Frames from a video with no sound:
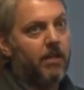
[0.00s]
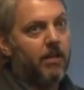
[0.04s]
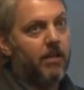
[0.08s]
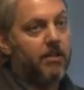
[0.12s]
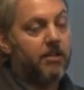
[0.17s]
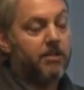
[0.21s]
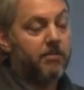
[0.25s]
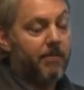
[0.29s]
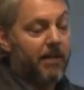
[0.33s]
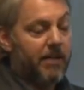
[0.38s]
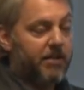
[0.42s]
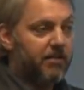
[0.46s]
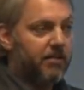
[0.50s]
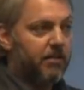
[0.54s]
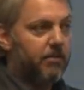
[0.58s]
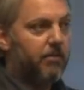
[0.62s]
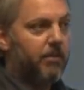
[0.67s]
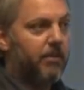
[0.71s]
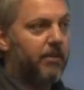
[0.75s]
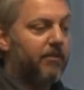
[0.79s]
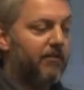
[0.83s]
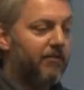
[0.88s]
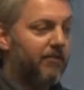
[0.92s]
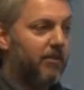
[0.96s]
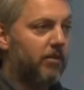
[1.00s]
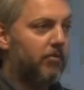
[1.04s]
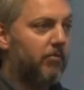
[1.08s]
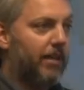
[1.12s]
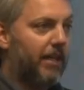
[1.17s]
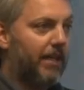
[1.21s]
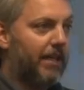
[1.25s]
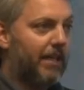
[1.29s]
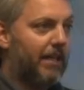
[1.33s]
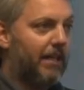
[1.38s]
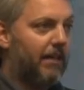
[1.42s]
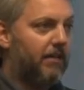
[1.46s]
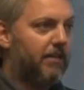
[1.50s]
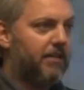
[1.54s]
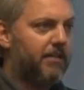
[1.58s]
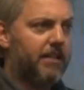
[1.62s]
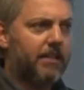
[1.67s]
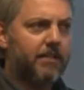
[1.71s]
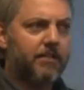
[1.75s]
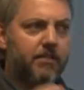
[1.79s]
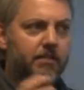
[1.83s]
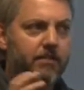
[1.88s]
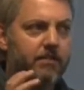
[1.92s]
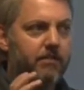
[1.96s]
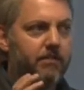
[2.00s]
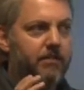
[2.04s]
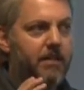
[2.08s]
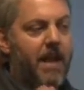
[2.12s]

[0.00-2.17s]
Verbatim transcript: especially within a firm like ours that's